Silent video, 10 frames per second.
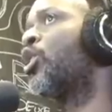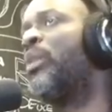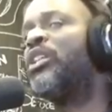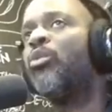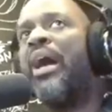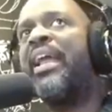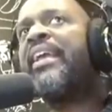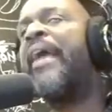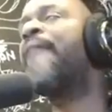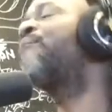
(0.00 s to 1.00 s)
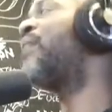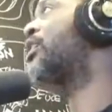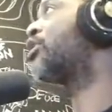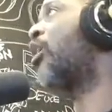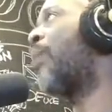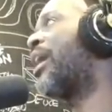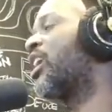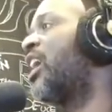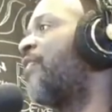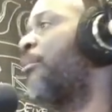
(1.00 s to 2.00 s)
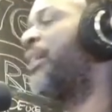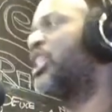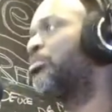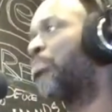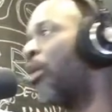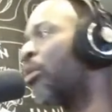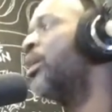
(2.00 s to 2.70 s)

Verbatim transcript: The reason why they can't fix stuff, why the government is broke,